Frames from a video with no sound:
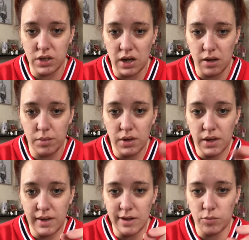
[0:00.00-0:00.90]
up,
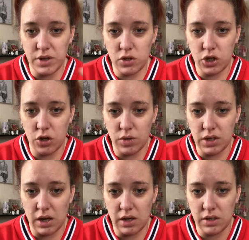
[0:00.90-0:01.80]
it'll be 2 a day.